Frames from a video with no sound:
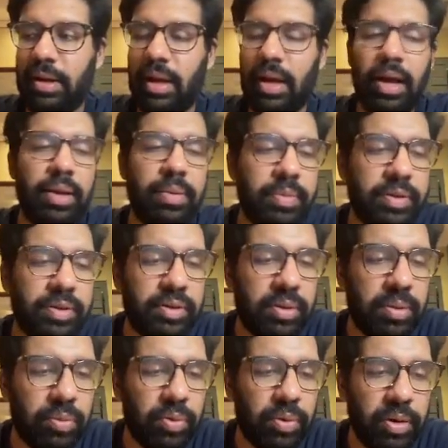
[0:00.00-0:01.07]
I am Mr.
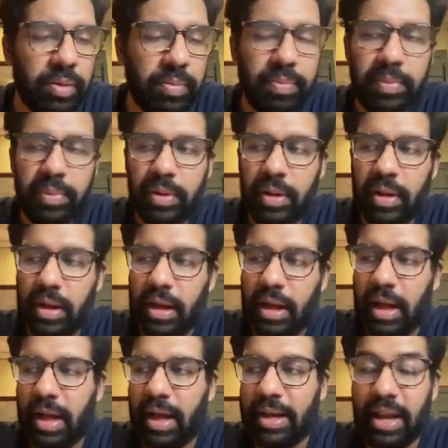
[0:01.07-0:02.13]
Mohib,
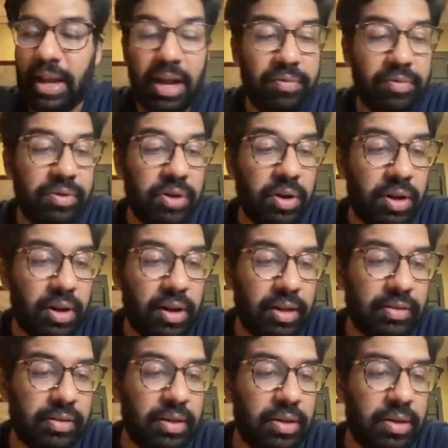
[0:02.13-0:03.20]
and I haven't done a
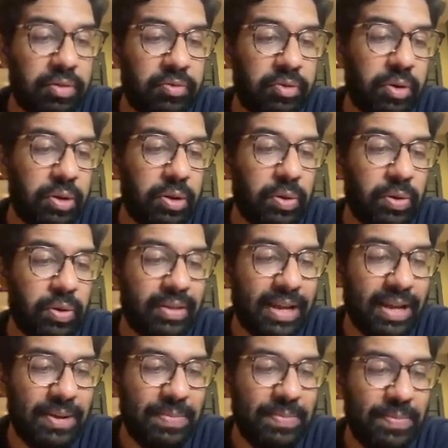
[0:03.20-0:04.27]
lesson in a very long
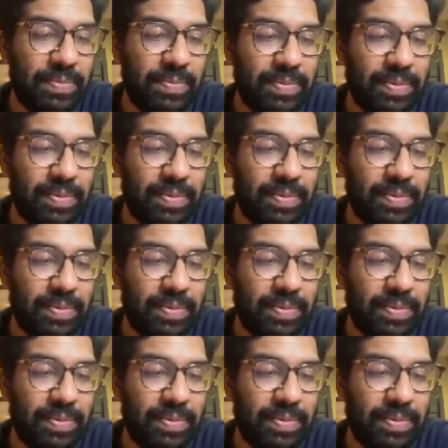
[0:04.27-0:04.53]
time.